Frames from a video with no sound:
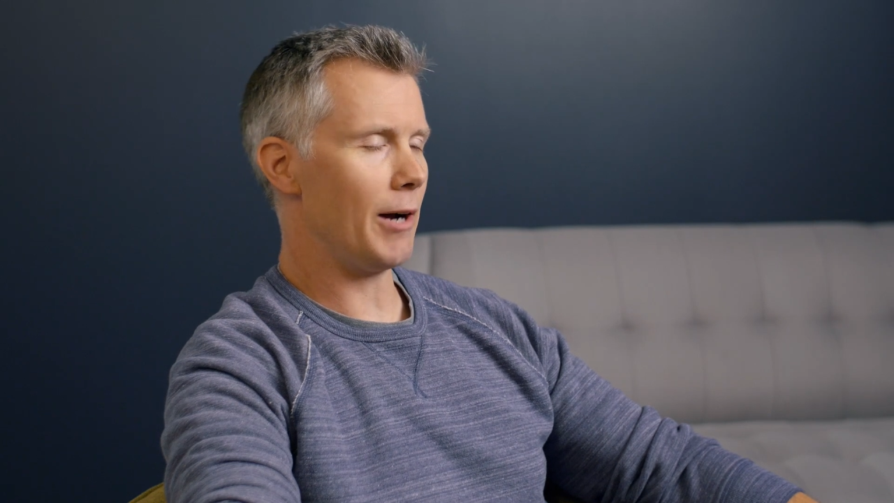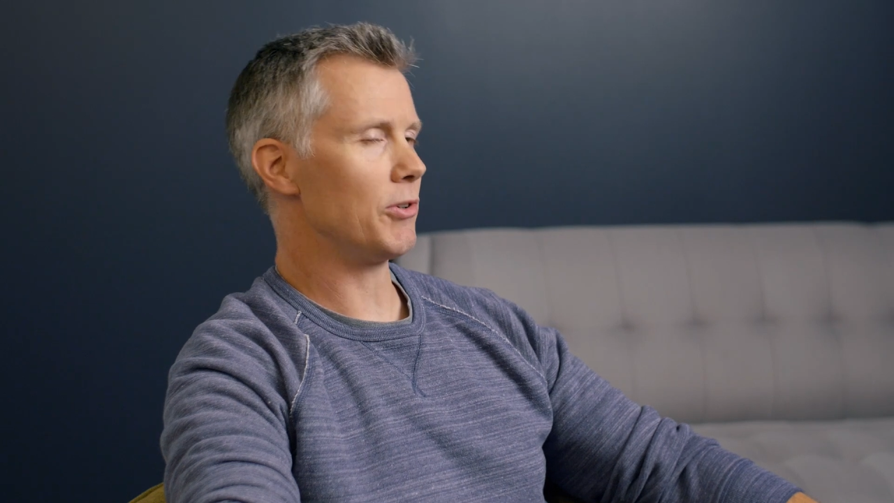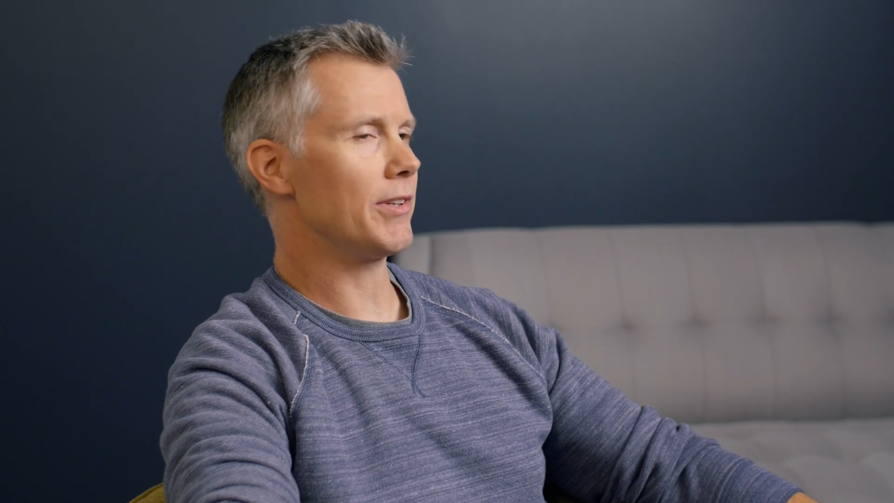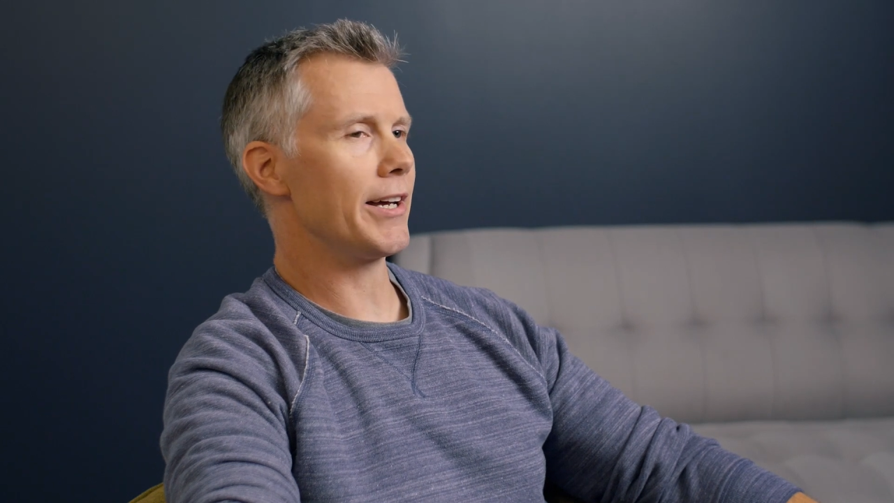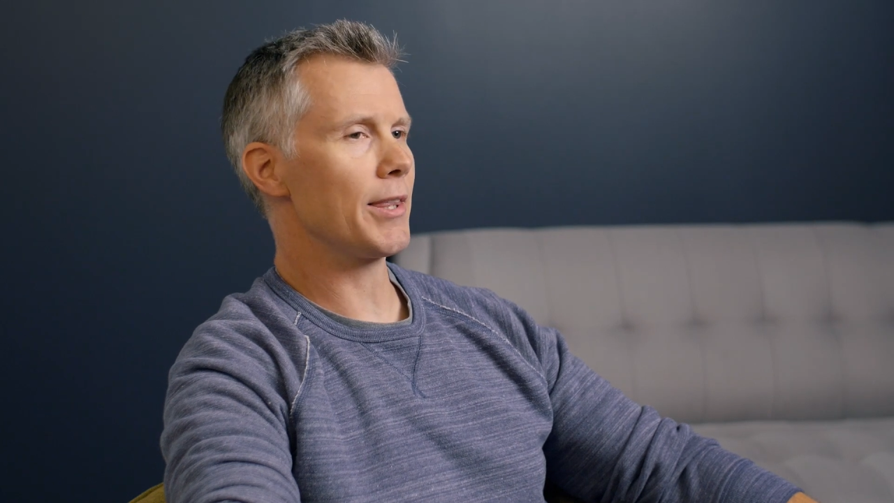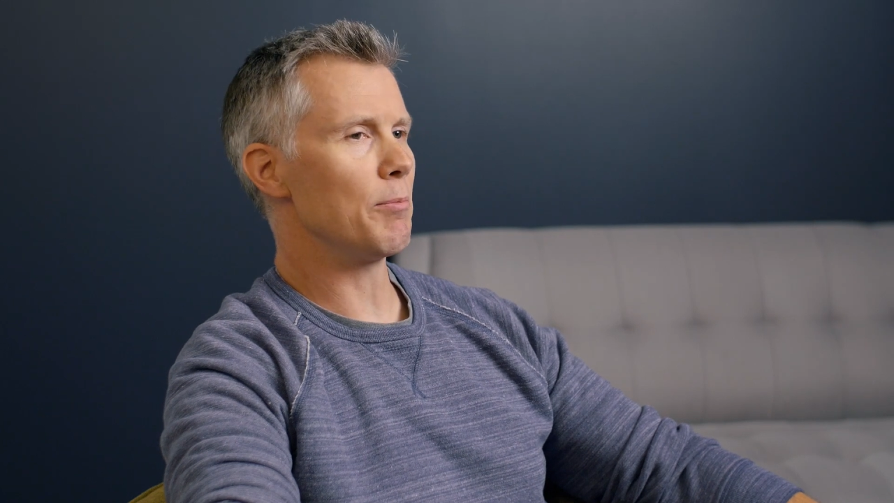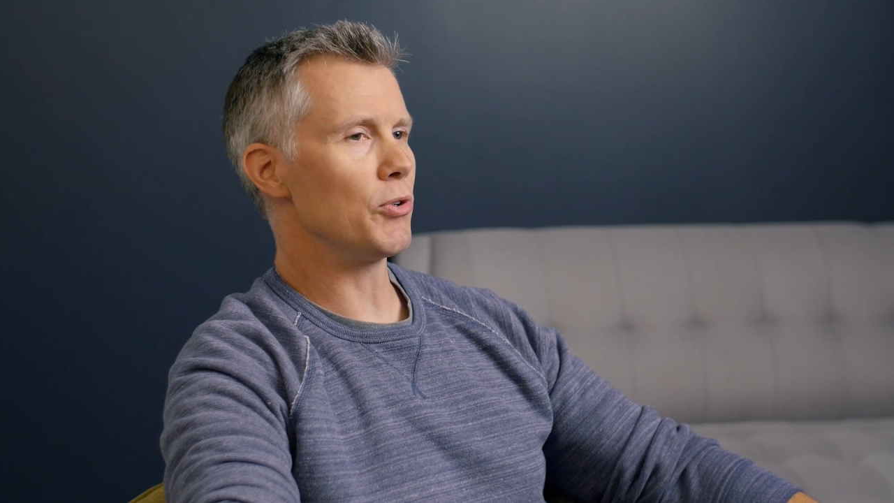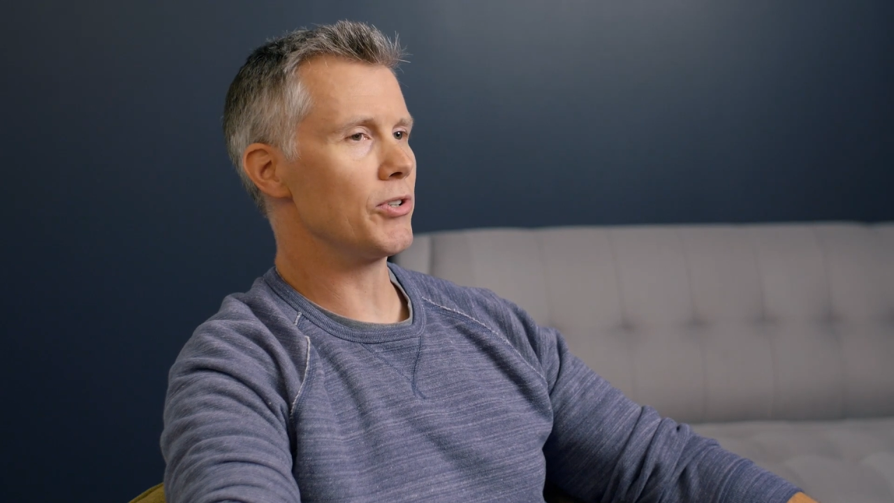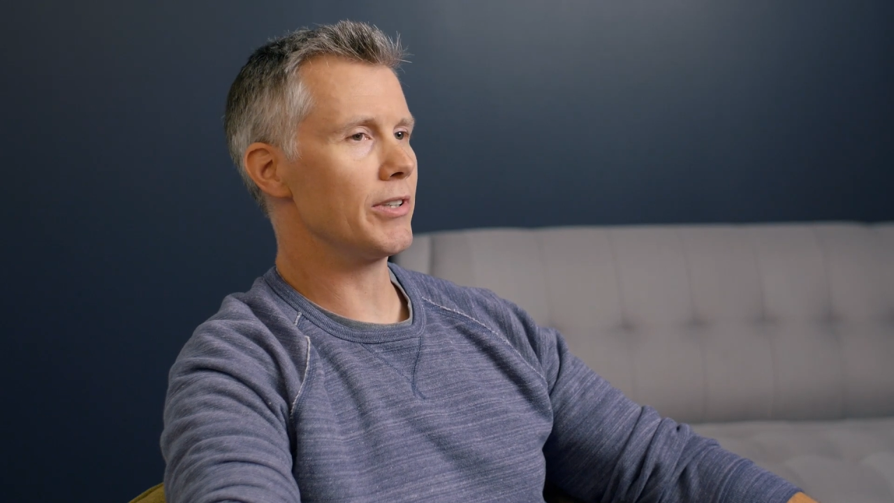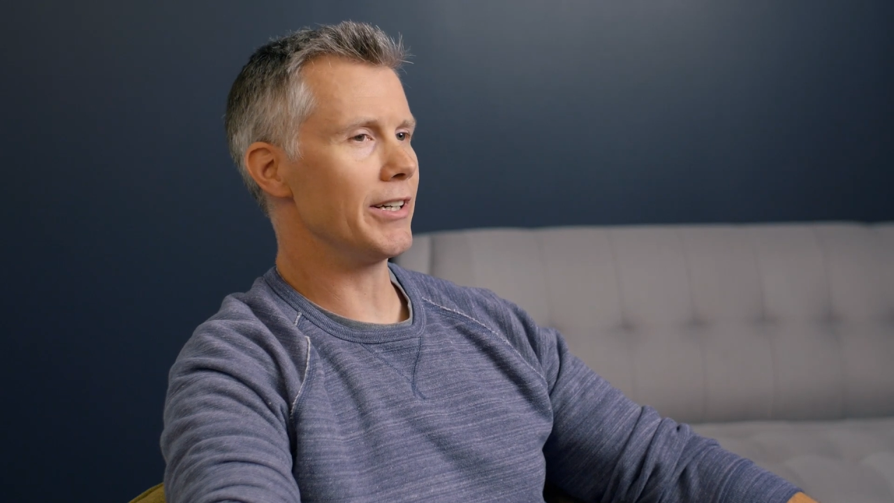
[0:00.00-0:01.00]
I was not the
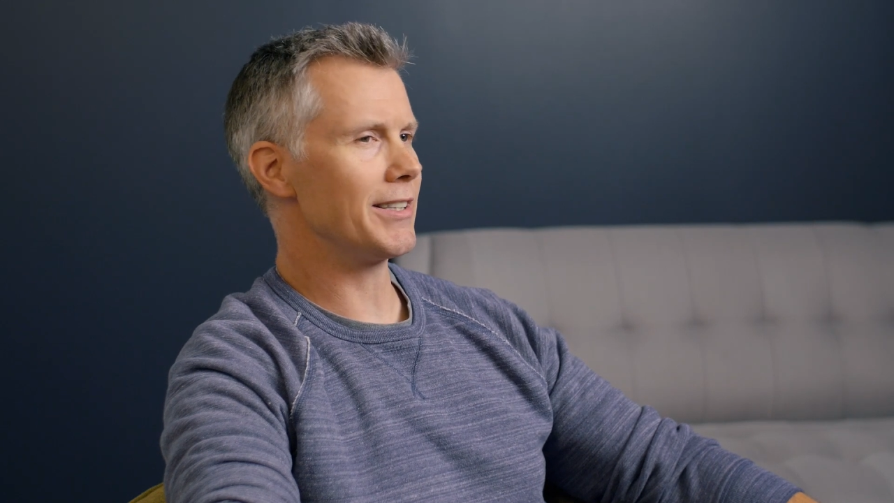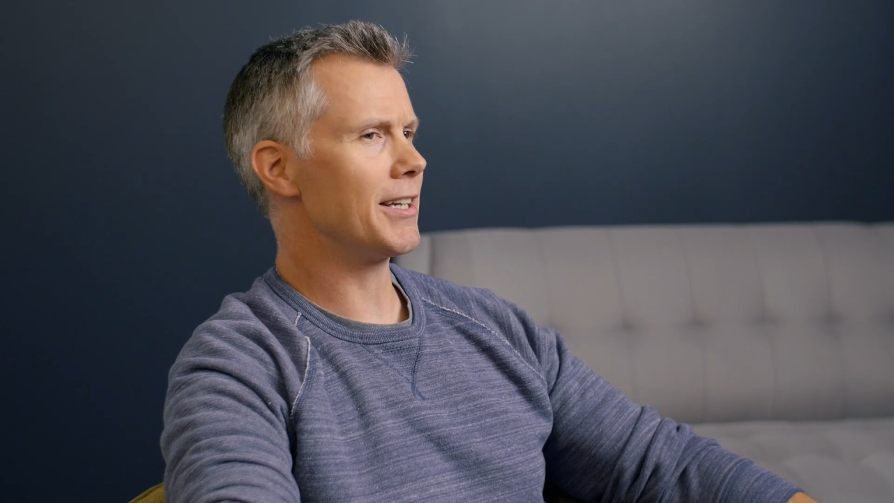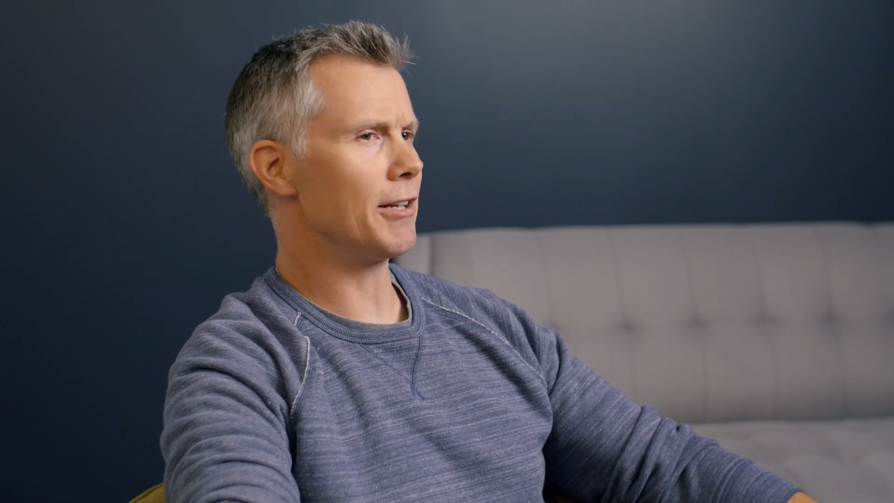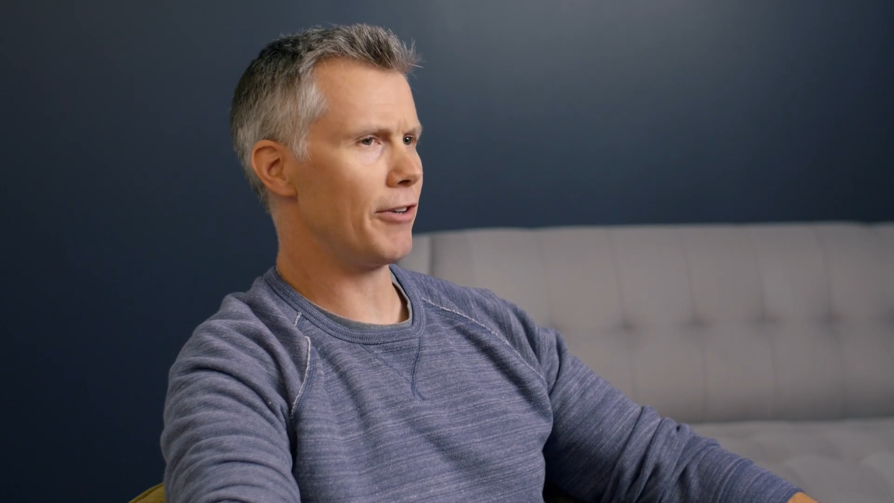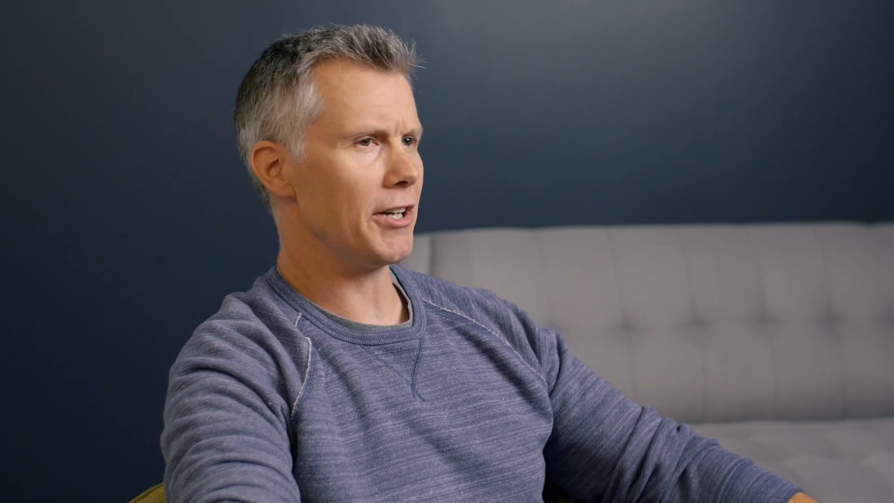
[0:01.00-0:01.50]
most attentive